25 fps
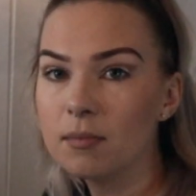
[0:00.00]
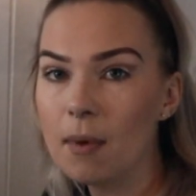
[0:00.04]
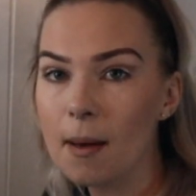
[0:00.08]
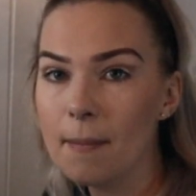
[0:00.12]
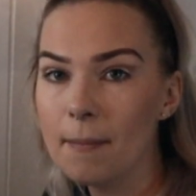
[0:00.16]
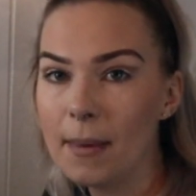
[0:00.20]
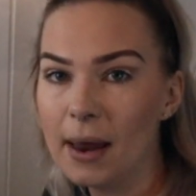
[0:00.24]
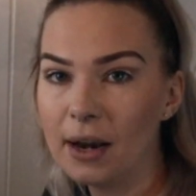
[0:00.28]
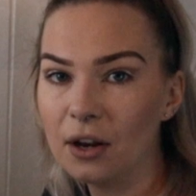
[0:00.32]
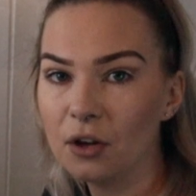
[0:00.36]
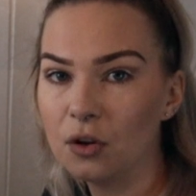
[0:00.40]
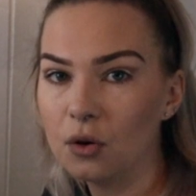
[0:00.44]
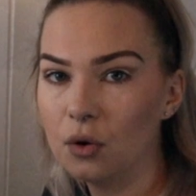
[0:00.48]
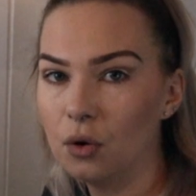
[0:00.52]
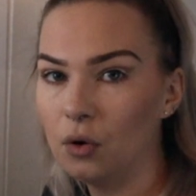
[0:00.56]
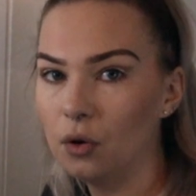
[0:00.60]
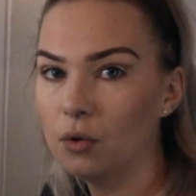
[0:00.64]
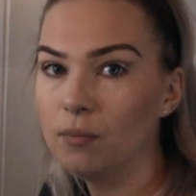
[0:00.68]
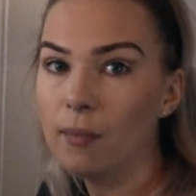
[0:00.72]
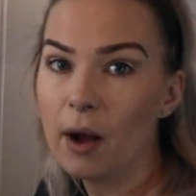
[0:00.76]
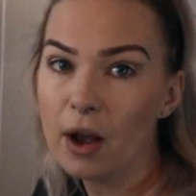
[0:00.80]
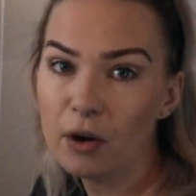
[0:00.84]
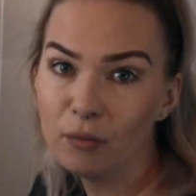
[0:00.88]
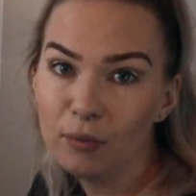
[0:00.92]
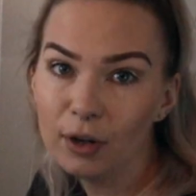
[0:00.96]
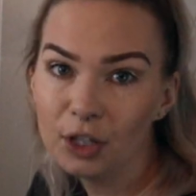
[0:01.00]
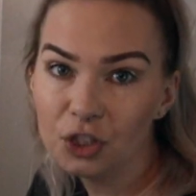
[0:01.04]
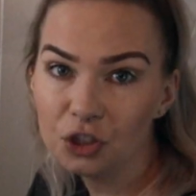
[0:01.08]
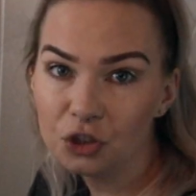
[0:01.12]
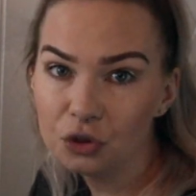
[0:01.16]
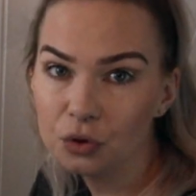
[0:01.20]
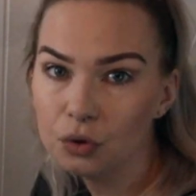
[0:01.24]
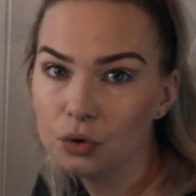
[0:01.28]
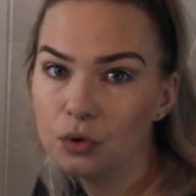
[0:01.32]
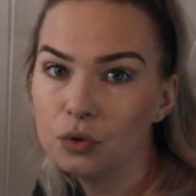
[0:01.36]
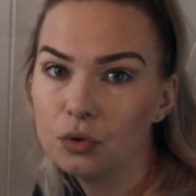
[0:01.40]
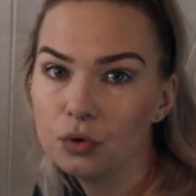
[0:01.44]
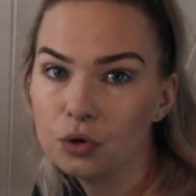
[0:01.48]
medical, my
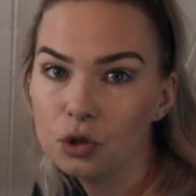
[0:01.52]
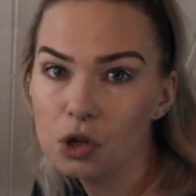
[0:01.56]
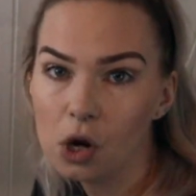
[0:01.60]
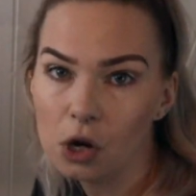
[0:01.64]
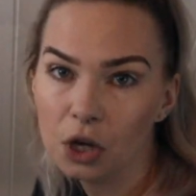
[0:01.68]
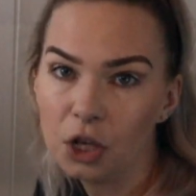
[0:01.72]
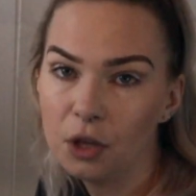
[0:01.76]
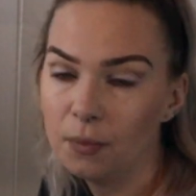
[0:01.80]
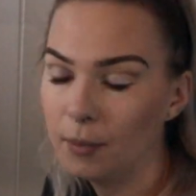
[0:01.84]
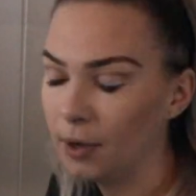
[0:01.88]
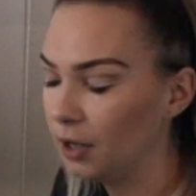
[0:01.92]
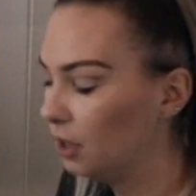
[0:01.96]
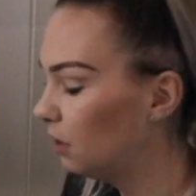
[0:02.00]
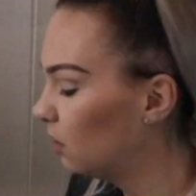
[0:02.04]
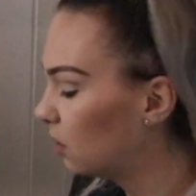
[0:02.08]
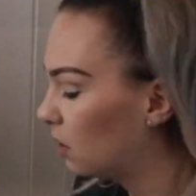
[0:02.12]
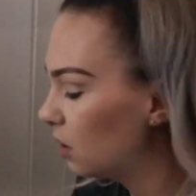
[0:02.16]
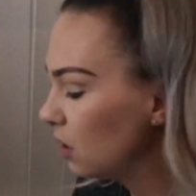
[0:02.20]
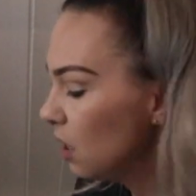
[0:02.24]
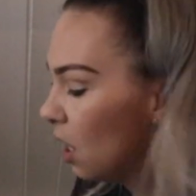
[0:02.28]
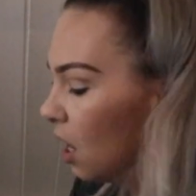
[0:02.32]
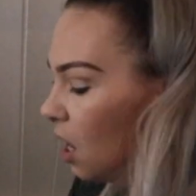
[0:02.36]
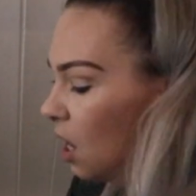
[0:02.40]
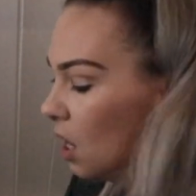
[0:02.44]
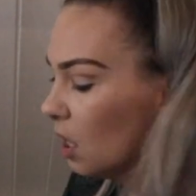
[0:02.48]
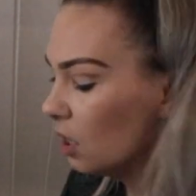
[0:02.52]
original documents.